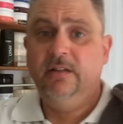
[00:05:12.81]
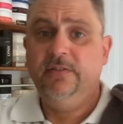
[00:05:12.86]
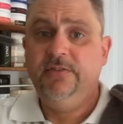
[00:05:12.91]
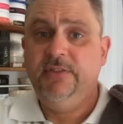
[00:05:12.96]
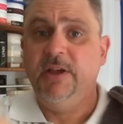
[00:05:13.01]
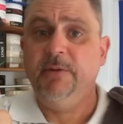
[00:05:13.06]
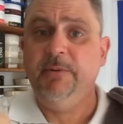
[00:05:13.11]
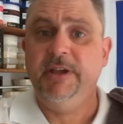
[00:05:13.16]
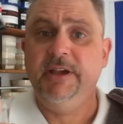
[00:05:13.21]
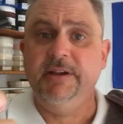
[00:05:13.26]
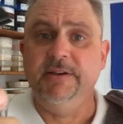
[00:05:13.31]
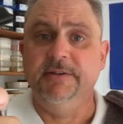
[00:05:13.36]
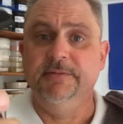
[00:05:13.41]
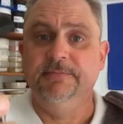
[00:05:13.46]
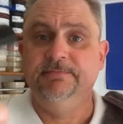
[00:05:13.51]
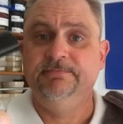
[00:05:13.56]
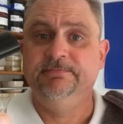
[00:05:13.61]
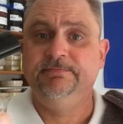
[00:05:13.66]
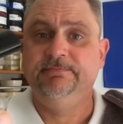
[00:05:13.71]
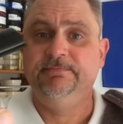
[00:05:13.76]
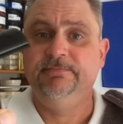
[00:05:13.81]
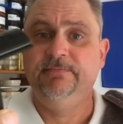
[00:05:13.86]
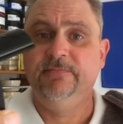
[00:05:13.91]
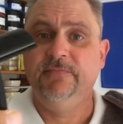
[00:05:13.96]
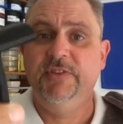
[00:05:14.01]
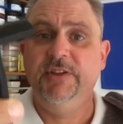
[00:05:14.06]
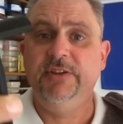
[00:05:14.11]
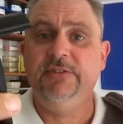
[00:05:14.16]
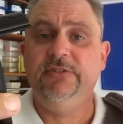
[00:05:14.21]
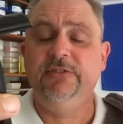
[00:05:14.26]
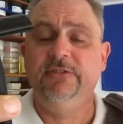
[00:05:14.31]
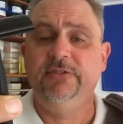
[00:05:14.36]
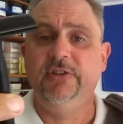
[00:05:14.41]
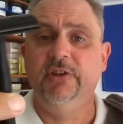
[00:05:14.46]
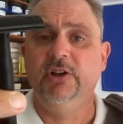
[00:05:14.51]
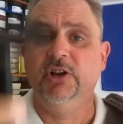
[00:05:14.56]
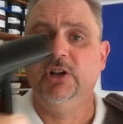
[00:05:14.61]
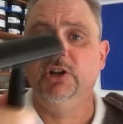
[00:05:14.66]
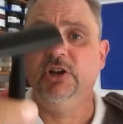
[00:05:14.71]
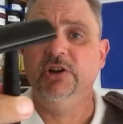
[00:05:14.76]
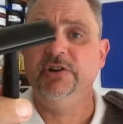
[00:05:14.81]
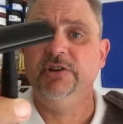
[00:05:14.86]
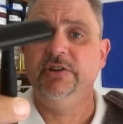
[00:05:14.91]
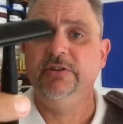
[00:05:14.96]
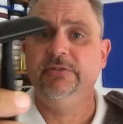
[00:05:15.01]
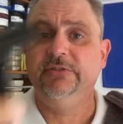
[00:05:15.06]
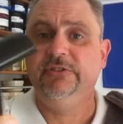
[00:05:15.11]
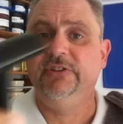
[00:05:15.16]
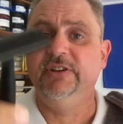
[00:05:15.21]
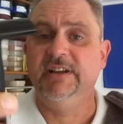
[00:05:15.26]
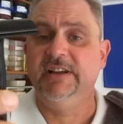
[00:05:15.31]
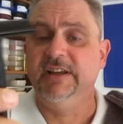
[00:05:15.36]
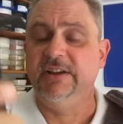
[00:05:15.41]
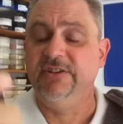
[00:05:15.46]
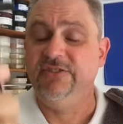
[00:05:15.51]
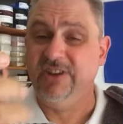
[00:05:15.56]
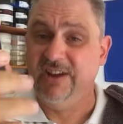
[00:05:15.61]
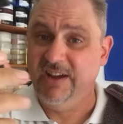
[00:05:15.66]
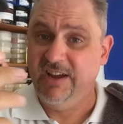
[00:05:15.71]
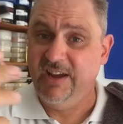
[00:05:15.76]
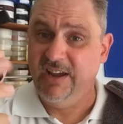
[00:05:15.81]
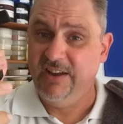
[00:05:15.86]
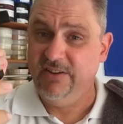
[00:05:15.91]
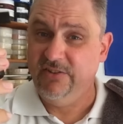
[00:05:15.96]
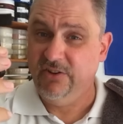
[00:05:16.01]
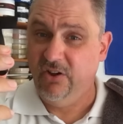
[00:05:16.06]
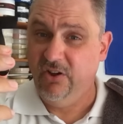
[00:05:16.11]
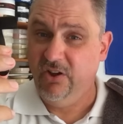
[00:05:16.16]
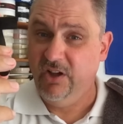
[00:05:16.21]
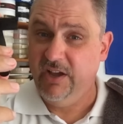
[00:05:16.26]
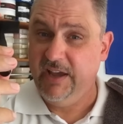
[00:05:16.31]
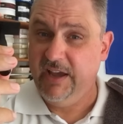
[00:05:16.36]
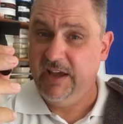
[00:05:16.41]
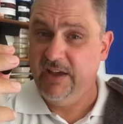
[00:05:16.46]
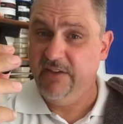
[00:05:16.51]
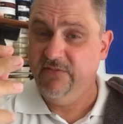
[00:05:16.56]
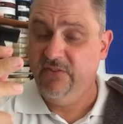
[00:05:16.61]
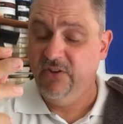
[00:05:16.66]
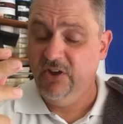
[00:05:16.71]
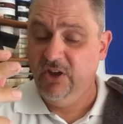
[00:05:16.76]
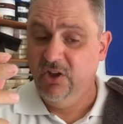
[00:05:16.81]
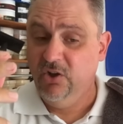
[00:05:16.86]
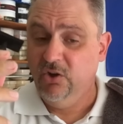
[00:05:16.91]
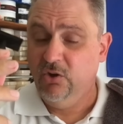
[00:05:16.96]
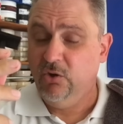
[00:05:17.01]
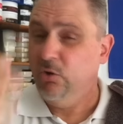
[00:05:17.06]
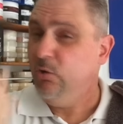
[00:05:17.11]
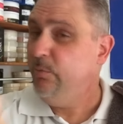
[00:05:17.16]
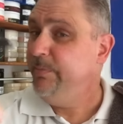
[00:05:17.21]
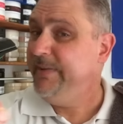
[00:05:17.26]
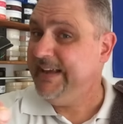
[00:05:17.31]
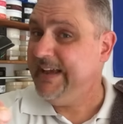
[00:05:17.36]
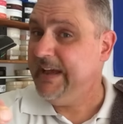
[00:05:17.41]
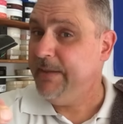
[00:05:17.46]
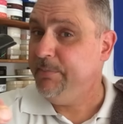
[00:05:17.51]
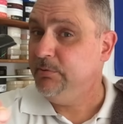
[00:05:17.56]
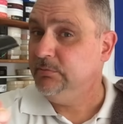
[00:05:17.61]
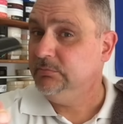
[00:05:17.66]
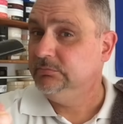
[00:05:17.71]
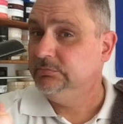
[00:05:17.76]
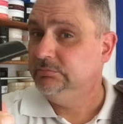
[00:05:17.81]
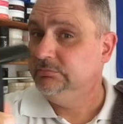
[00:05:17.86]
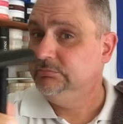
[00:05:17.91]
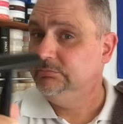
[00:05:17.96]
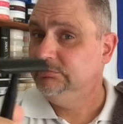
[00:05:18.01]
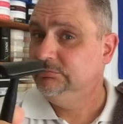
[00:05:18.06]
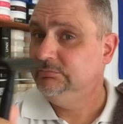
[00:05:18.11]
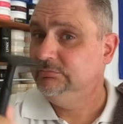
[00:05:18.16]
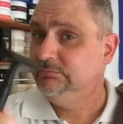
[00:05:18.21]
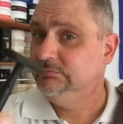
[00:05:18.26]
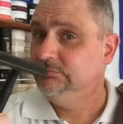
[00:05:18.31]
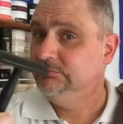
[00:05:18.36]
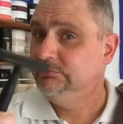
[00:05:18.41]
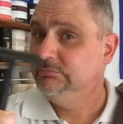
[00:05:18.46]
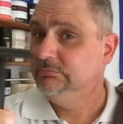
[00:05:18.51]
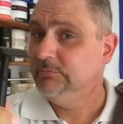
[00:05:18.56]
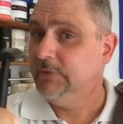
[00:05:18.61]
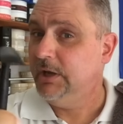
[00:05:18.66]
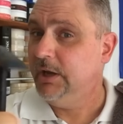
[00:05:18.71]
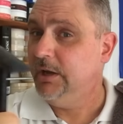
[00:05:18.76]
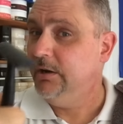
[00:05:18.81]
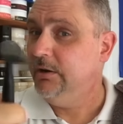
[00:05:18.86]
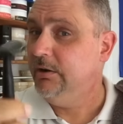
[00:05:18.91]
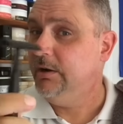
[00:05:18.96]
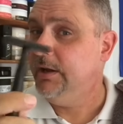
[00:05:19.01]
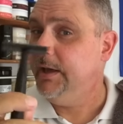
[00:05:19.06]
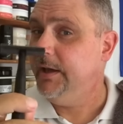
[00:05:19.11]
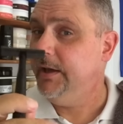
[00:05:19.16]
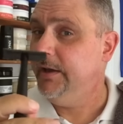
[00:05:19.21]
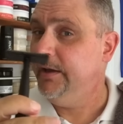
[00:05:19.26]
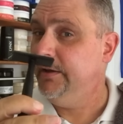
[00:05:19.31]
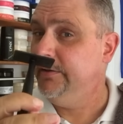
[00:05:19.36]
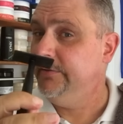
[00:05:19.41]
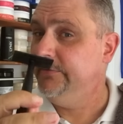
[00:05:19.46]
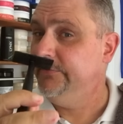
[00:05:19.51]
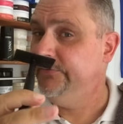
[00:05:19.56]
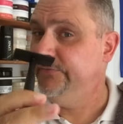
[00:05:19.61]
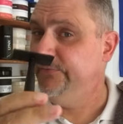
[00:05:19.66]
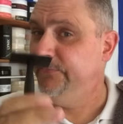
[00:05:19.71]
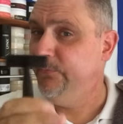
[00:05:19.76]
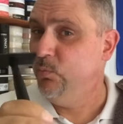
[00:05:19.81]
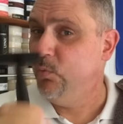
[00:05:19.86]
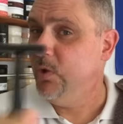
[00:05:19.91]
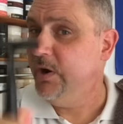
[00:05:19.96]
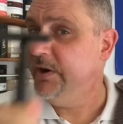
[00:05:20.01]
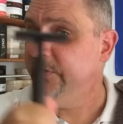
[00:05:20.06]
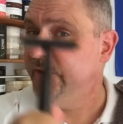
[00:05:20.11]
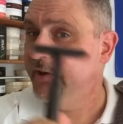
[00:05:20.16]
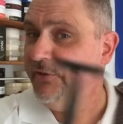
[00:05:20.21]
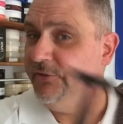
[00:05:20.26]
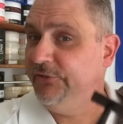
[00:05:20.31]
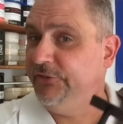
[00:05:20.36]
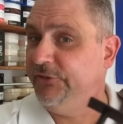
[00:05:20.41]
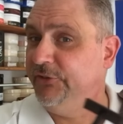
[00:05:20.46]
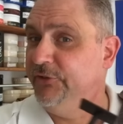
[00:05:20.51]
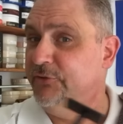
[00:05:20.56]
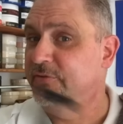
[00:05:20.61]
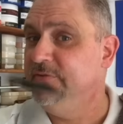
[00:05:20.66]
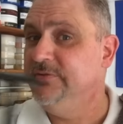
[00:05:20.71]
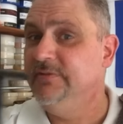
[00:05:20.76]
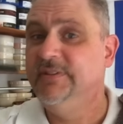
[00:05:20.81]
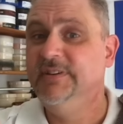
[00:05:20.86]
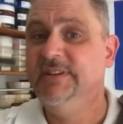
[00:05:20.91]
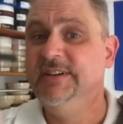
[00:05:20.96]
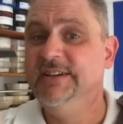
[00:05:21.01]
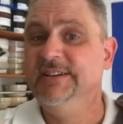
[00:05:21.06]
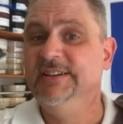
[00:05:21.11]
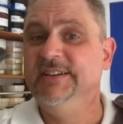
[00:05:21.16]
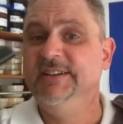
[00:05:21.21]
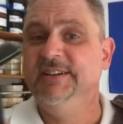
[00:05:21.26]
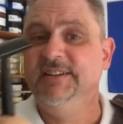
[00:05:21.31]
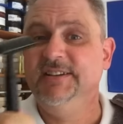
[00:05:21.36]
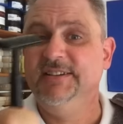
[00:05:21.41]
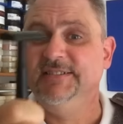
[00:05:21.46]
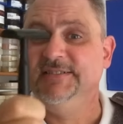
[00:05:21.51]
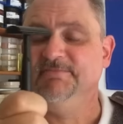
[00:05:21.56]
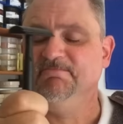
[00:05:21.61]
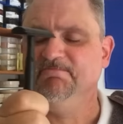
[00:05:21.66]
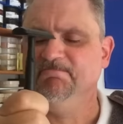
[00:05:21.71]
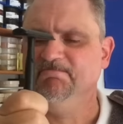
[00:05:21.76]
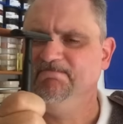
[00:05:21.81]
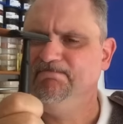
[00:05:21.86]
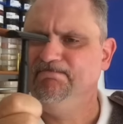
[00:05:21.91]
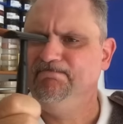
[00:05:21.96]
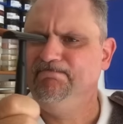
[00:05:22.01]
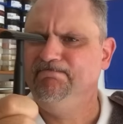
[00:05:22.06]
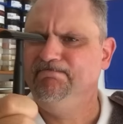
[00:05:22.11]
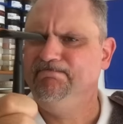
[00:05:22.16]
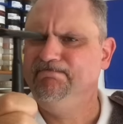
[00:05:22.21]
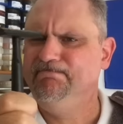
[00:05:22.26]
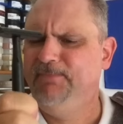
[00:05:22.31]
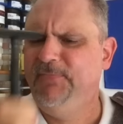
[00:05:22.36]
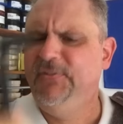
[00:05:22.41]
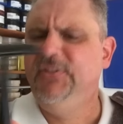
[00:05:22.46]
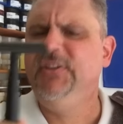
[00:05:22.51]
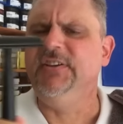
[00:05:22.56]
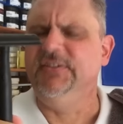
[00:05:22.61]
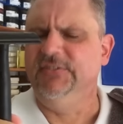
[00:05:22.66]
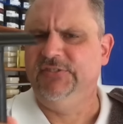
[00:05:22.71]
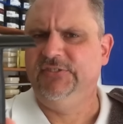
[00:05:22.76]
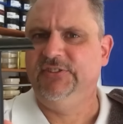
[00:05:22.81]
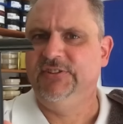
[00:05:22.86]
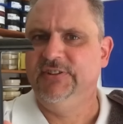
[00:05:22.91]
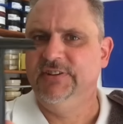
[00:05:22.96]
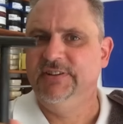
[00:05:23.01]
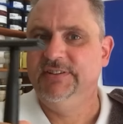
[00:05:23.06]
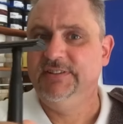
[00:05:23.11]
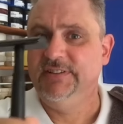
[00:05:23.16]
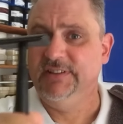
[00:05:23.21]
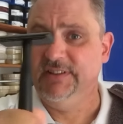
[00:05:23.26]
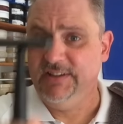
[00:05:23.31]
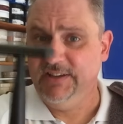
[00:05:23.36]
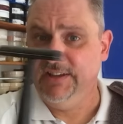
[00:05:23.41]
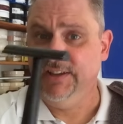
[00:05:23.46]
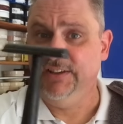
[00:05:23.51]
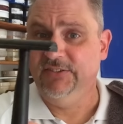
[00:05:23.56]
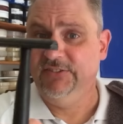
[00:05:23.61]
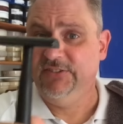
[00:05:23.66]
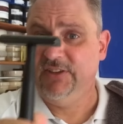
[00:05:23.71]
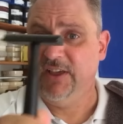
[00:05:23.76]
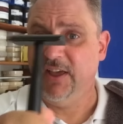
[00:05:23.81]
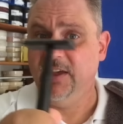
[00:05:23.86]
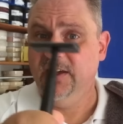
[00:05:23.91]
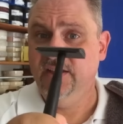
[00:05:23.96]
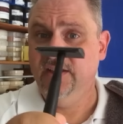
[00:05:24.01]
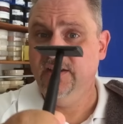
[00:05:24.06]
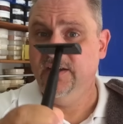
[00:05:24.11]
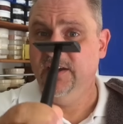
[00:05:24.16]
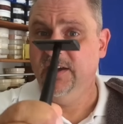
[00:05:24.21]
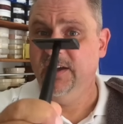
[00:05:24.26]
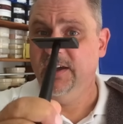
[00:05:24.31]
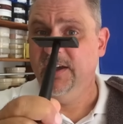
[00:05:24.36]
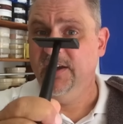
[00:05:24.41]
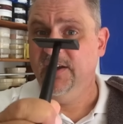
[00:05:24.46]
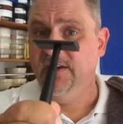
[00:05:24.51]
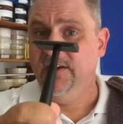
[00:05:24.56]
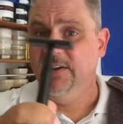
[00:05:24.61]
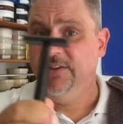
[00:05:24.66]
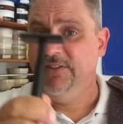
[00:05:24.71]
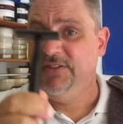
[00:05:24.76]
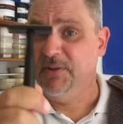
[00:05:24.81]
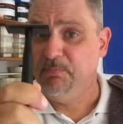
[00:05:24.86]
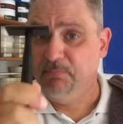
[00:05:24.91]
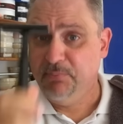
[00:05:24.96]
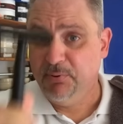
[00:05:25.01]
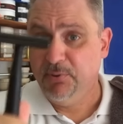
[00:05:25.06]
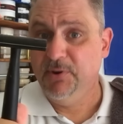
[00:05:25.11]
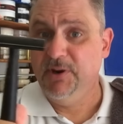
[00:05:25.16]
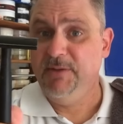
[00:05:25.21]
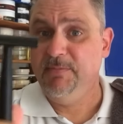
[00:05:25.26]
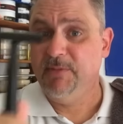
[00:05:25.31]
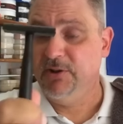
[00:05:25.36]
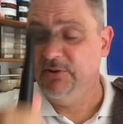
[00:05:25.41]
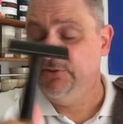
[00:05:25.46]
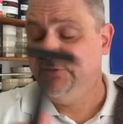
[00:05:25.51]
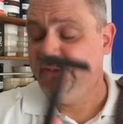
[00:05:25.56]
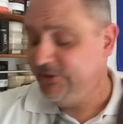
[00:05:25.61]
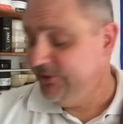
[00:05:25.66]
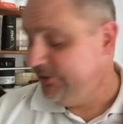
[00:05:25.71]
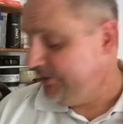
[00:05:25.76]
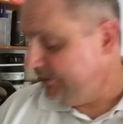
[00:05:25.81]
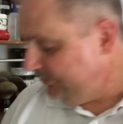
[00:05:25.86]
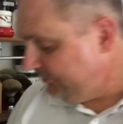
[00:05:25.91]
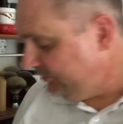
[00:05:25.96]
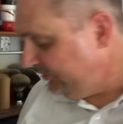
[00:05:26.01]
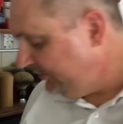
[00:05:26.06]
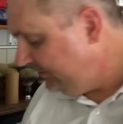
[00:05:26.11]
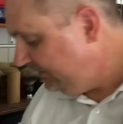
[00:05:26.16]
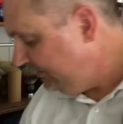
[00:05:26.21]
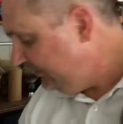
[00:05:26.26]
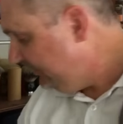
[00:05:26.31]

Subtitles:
There we go. This is the Colonial Single Edge, and I have all but a couple, and I'll have one of those soon. This is the Primo Single Edge.